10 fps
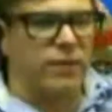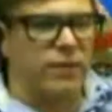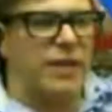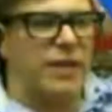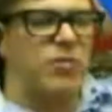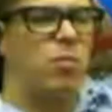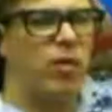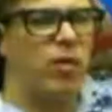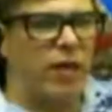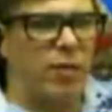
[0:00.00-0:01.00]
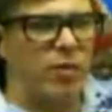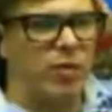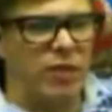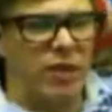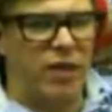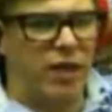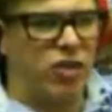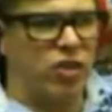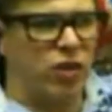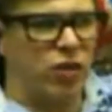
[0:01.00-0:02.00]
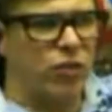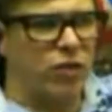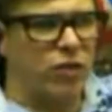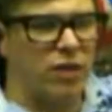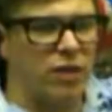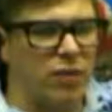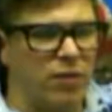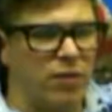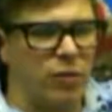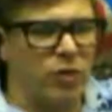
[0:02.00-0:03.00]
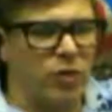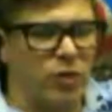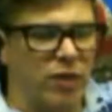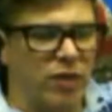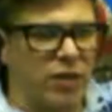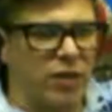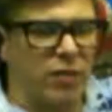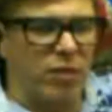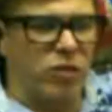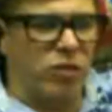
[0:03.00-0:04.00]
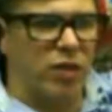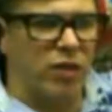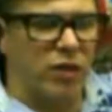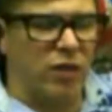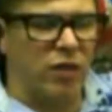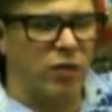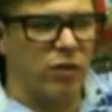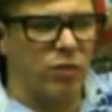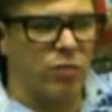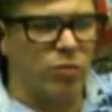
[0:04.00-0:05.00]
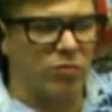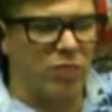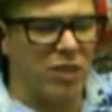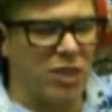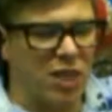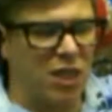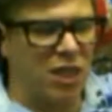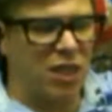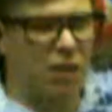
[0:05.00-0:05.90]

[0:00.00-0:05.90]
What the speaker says: mum that came up to me at a show we were doing and said, "Can my daughter have a go with your machine?"